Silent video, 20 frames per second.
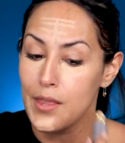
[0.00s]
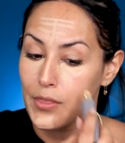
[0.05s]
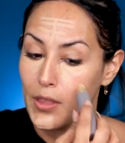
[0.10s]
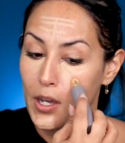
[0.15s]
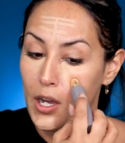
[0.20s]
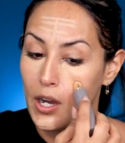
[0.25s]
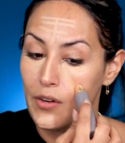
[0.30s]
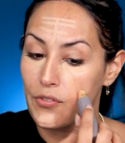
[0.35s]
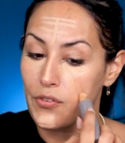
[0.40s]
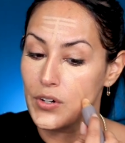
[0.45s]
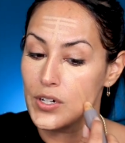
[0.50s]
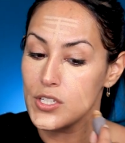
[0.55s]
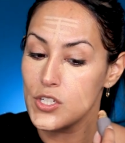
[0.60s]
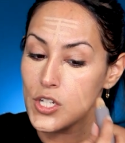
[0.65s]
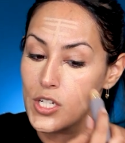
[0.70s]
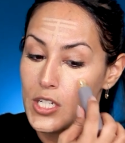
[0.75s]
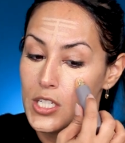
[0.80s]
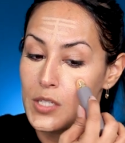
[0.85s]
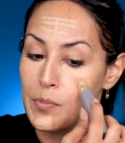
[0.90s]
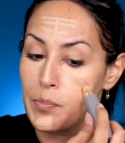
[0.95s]
The
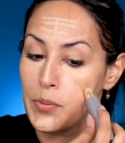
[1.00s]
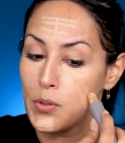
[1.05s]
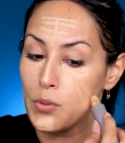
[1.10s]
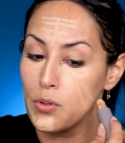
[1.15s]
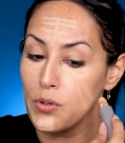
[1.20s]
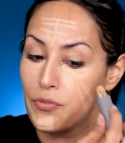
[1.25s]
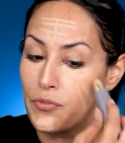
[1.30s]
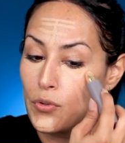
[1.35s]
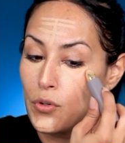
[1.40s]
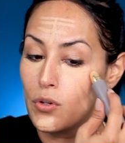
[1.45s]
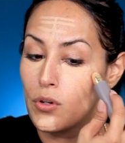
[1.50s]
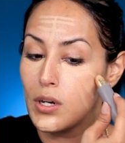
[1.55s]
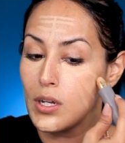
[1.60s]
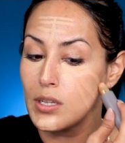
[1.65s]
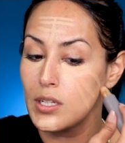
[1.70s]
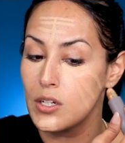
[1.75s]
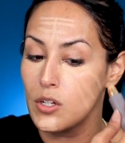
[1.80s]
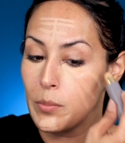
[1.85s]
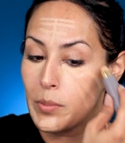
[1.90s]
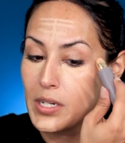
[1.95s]
coverage is beautiful. A
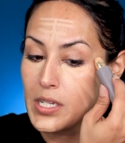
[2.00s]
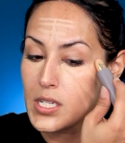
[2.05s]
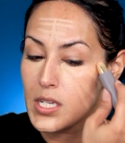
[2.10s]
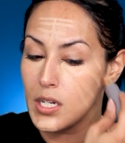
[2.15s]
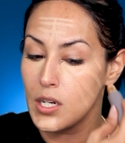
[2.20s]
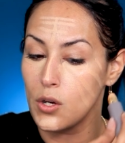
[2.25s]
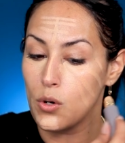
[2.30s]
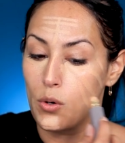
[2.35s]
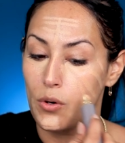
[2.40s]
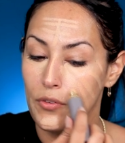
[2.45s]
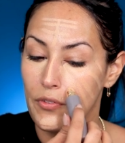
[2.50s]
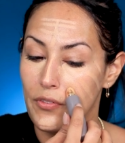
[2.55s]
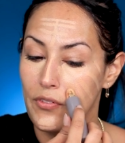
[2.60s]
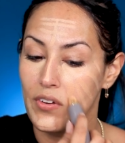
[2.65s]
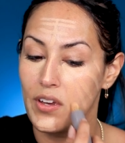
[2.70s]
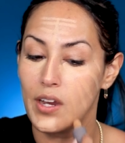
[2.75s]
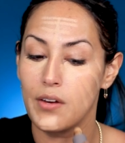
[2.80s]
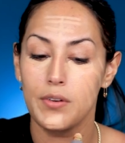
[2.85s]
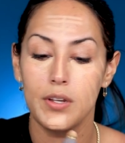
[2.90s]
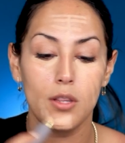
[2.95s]
little bit is gonna go a
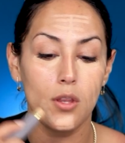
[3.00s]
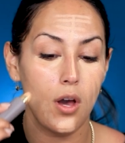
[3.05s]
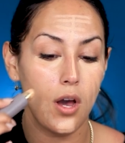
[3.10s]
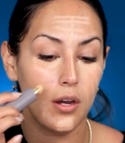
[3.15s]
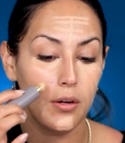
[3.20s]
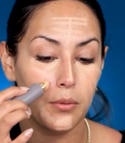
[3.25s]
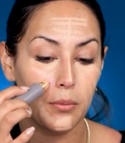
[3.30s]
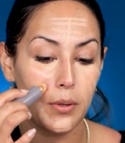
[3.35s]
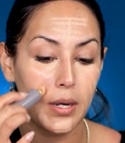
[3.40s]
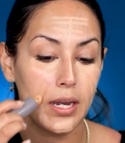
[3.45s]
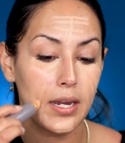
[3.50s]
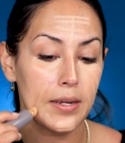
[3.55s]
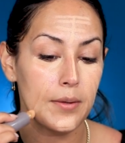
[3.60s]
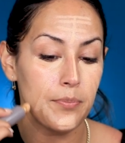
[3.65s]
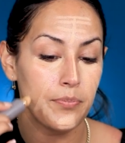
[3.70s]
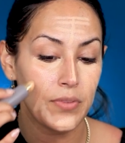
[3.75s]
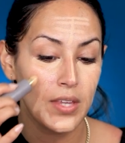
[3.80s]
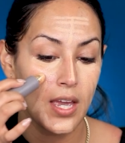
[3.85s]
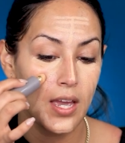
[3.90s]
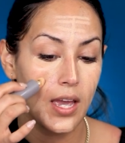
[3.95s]
very long
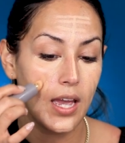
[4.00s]
way.